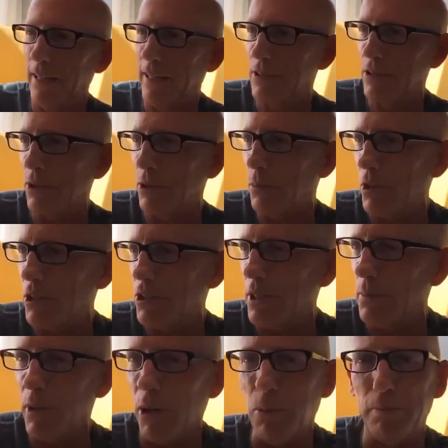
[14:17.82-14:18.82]
That's good
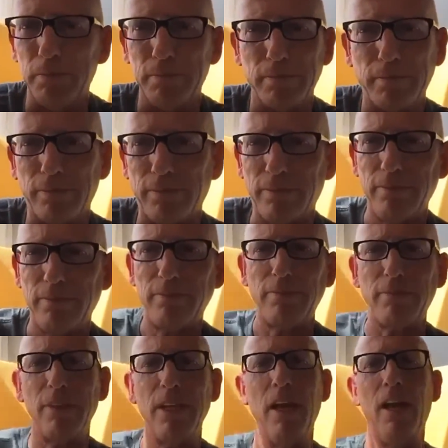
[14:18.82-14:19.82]
placebo.
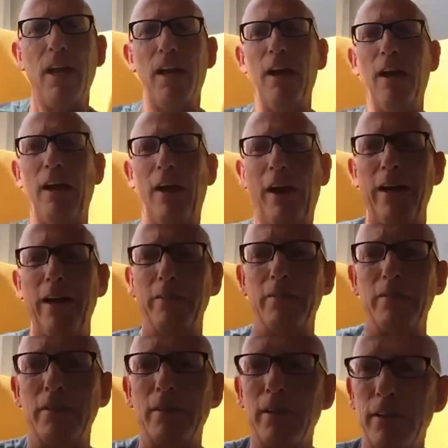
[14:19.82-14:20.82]
All right,
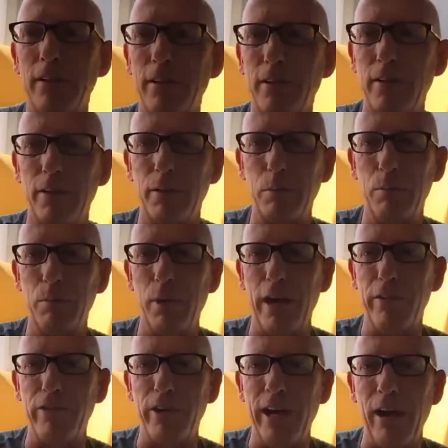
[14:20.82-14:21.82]

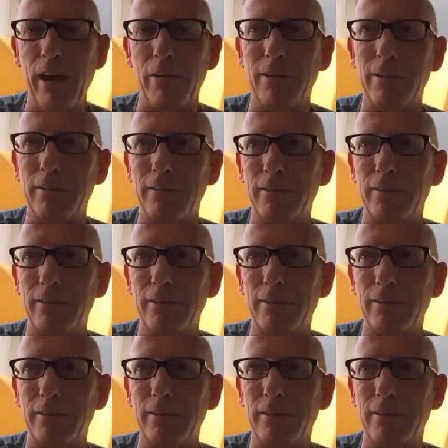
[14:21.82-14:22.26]
bye for now.